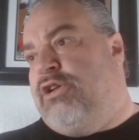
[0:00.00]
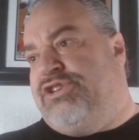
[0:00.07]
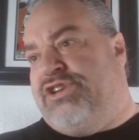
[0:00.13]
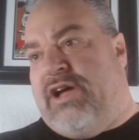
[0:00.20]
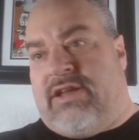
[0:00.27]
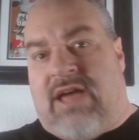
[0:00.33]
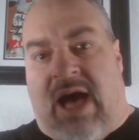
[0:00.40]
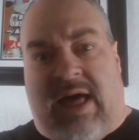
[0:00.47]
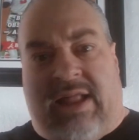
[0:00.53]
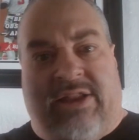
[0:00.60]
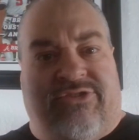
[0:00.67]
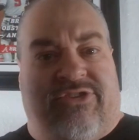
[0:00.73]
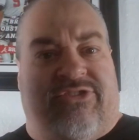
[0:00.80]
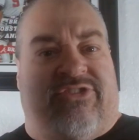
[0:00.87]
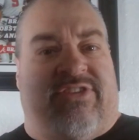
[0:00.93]
John
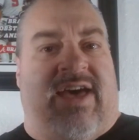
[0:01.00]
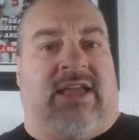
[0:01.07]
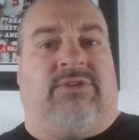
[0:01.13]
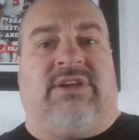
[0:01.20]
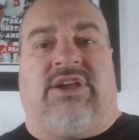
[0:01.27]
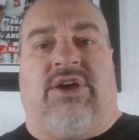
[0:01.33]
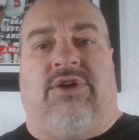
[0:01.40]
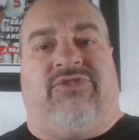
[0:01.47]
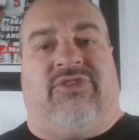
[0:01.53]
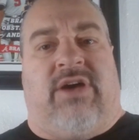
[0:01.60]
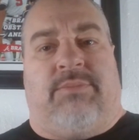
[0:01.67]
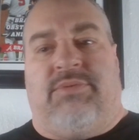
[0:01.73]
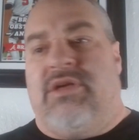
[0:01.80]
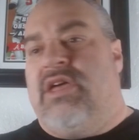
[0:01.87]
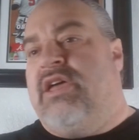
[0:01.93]
Collins' salary goes
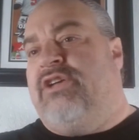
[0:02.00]
up.